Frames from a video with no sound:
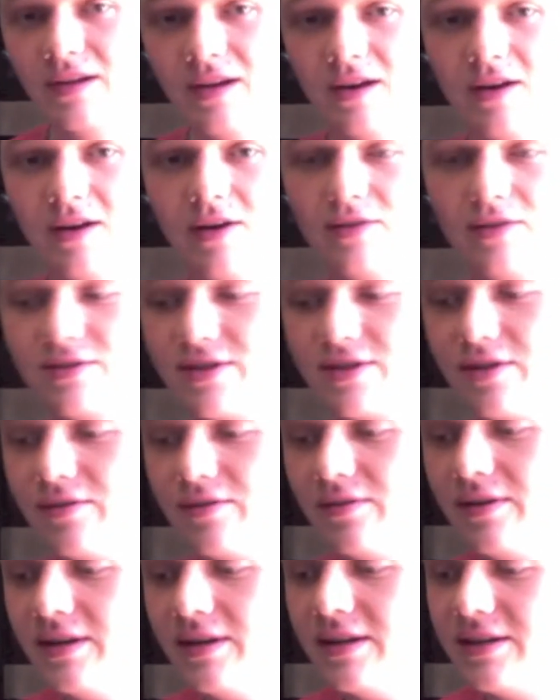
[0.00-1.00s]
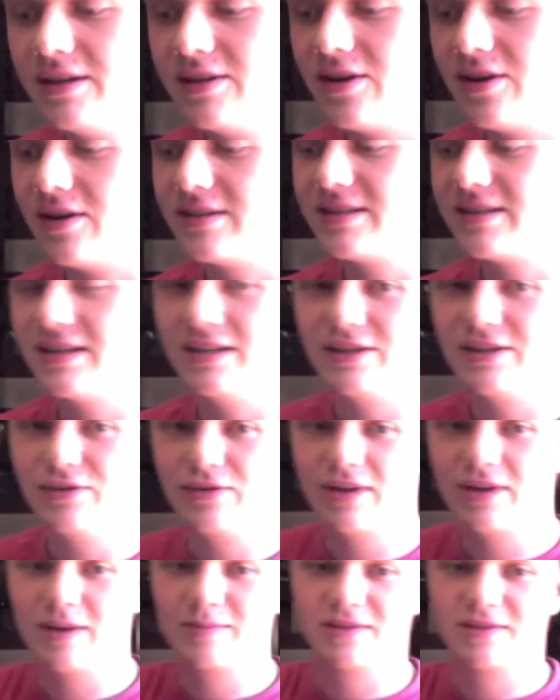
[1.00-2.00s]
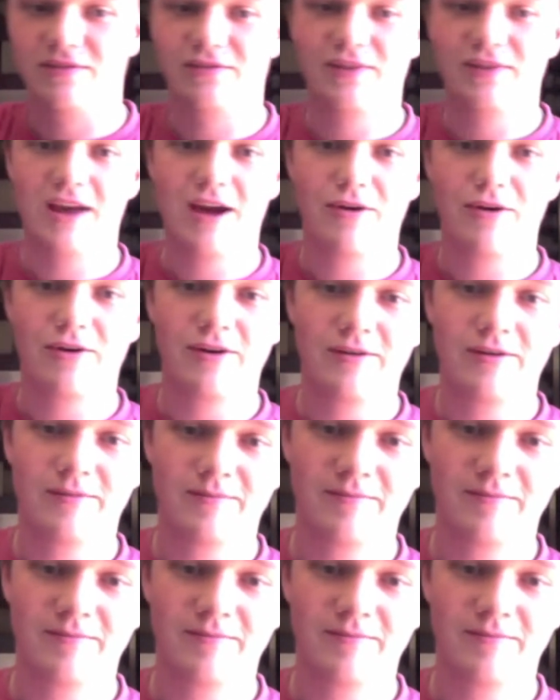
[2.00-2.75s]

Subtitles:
Also, toss in 2 cups of flour